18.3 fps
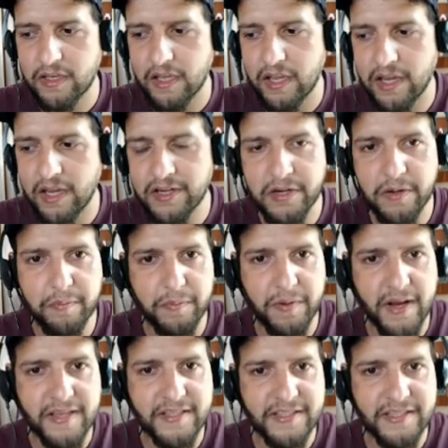
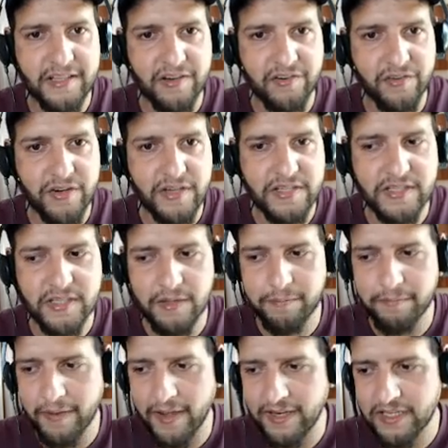Enterprise risk
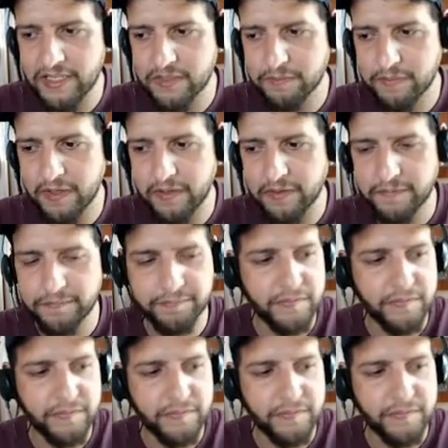management.